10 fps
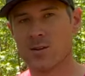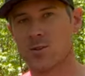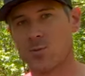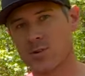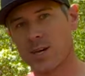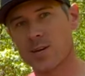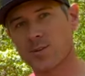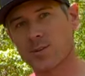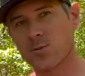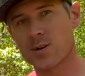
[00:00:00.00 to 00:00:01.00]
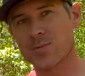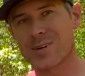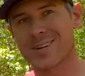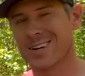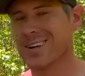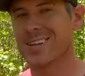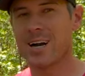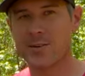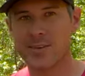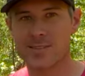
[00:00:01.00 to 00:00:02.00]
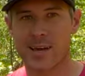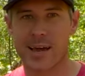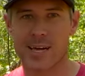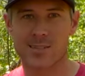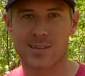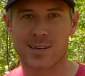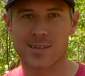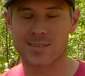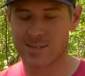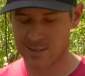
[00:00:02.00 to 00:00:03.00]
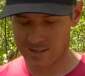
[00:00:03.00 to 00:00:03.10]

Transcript: to protect your equipment, allow ease of access,